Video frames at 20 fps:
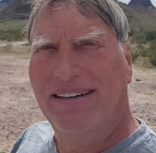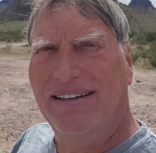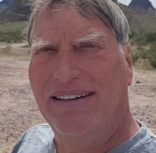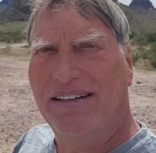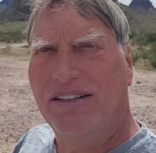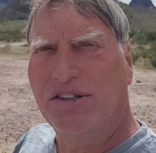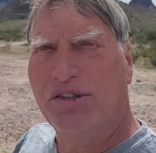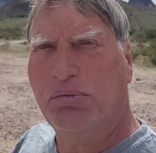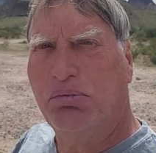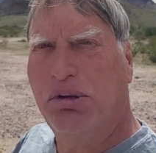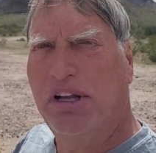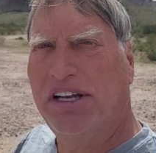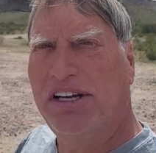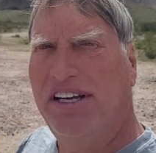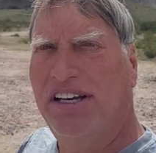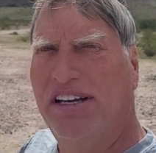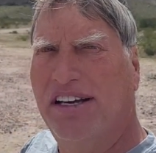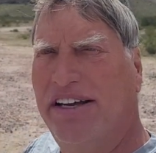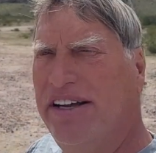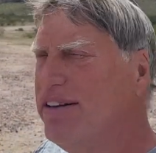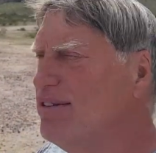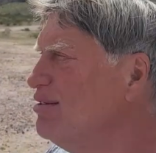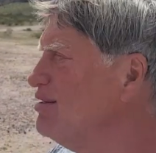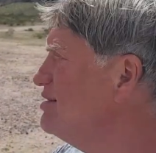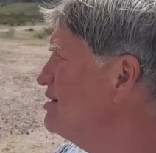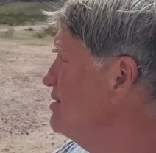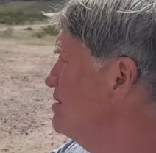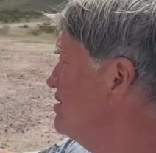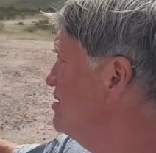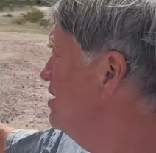There's plenty of hills
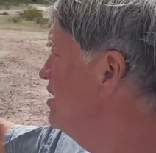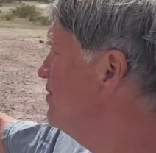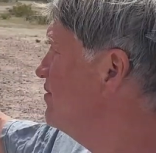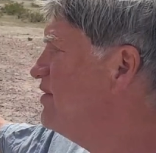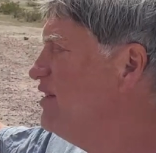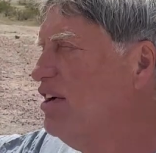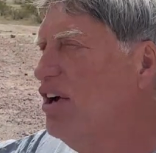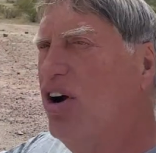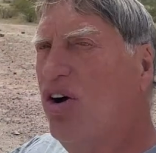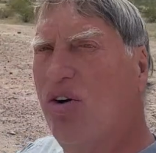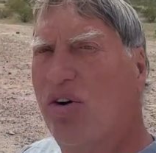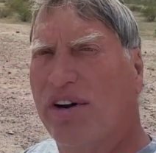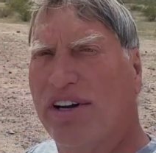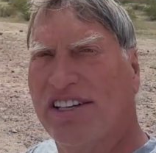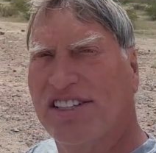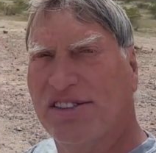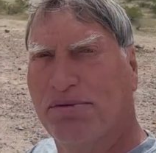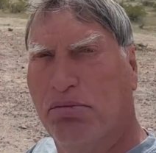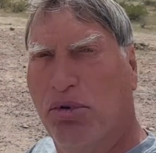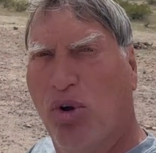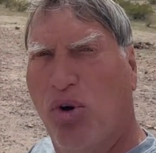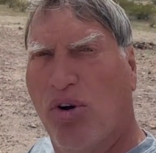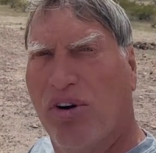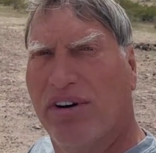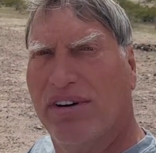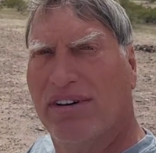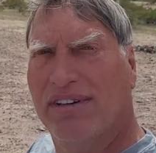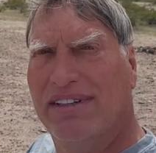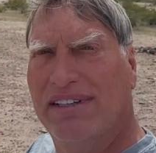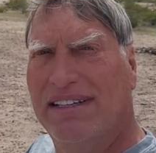and stuff to go and explore.
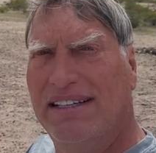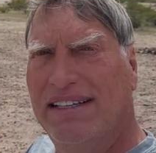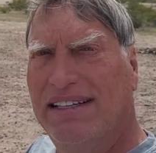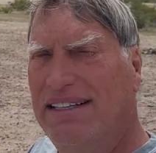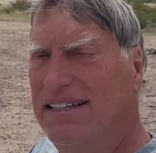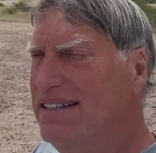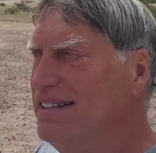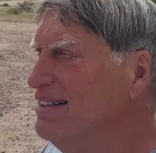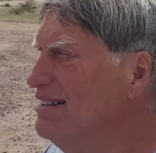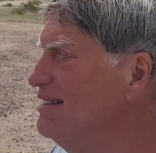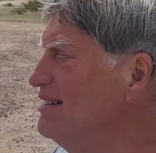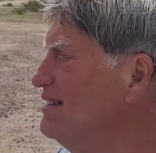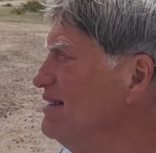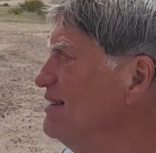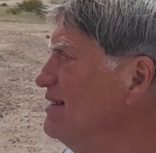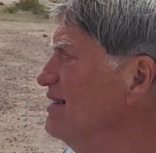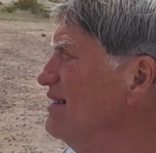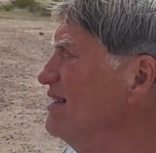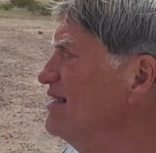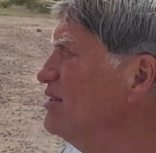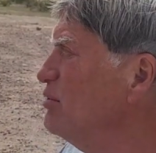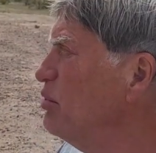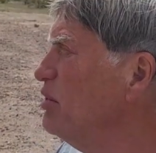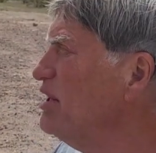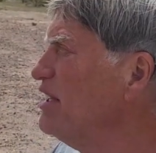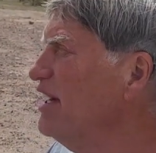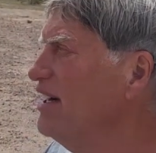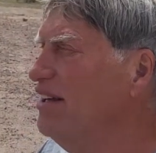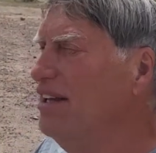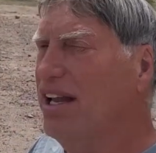It's
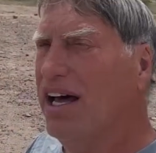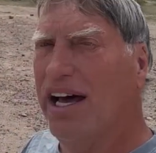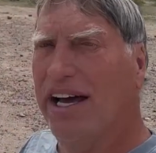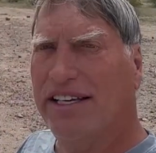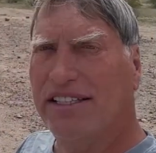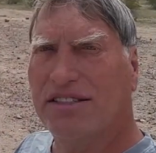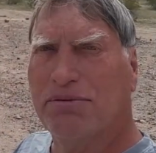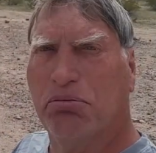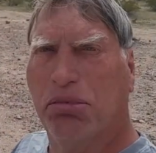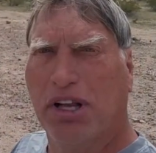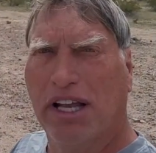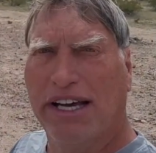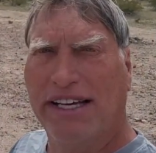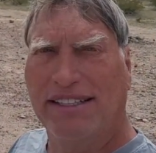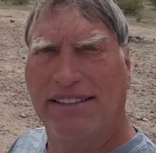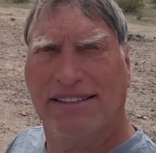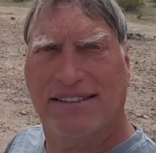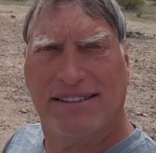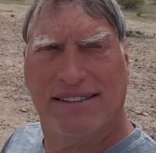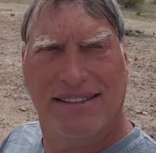really a nice place.